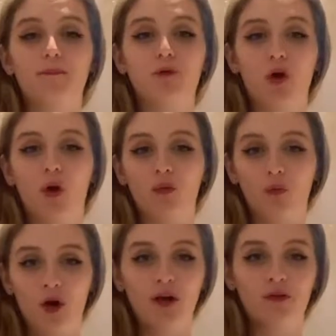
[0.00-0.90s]
gone
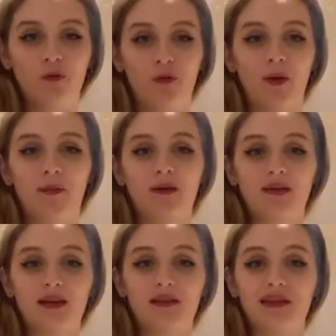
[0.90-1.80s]
worse for it because
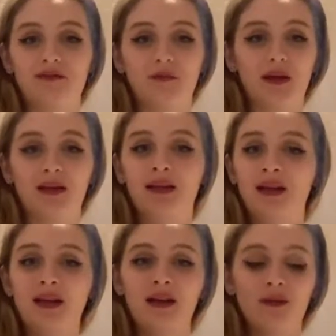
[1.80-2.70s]
they've either been
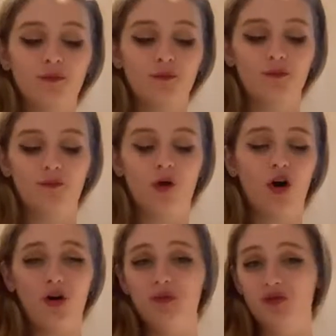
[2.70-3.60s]

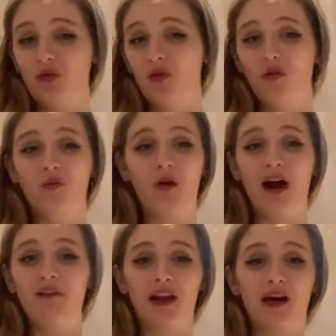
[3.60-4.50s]
robbed or
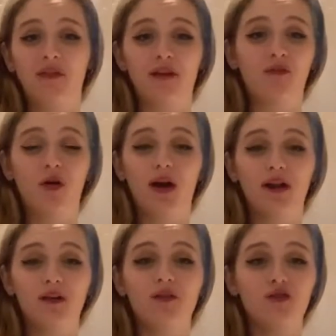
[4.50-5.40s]
whatever, like they've got
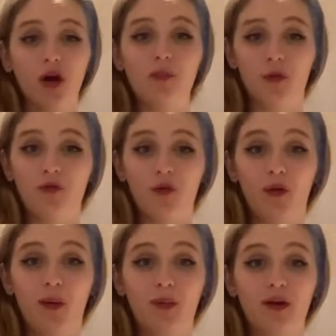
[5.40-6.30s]
in trouble for
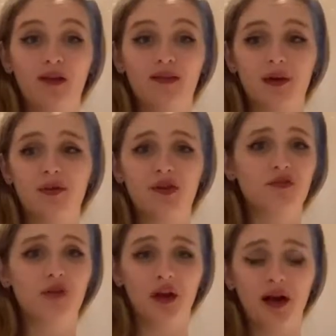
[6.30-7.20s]
it because they were just
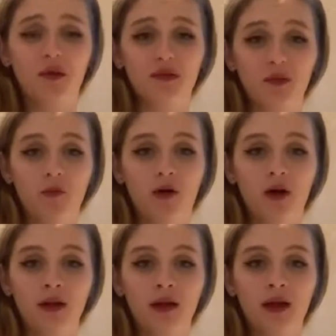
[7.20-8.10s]
trying to help
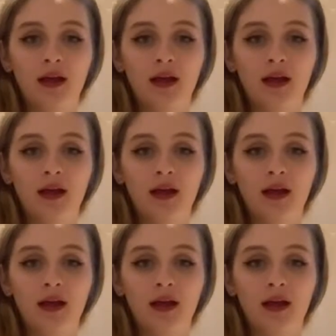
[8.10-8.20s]
someone.